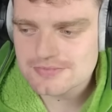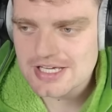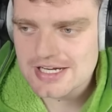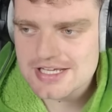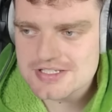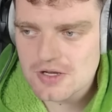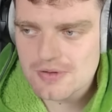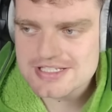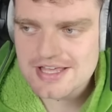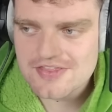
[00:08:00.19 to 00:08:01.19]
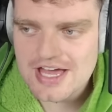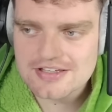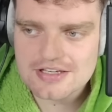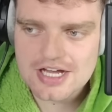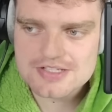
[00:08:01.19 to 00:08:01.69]
And as always, thank
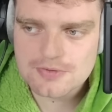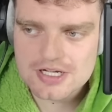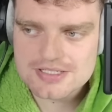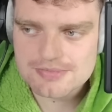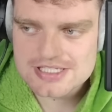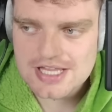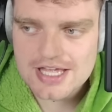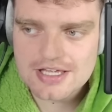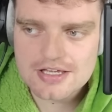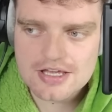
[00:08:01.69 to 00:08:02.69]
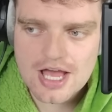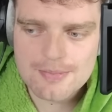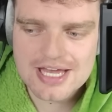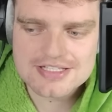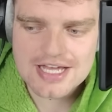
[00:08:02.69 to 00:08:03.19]
you guys for watching. Please like,
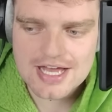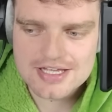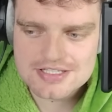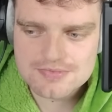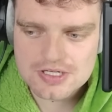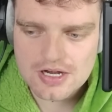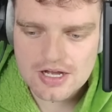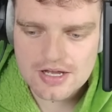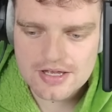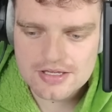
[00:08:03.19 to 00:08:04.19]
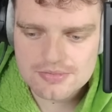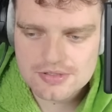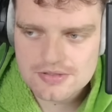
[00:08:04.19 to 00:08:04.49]
comment, and subscribe.